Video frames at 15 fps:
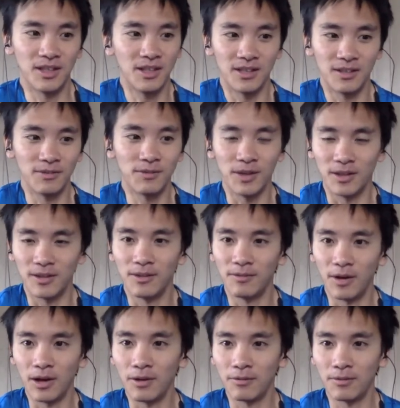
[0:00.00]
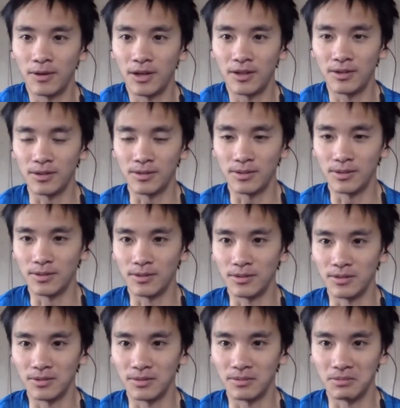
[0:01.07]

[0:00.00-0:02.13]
yeah if they, they verify uh, the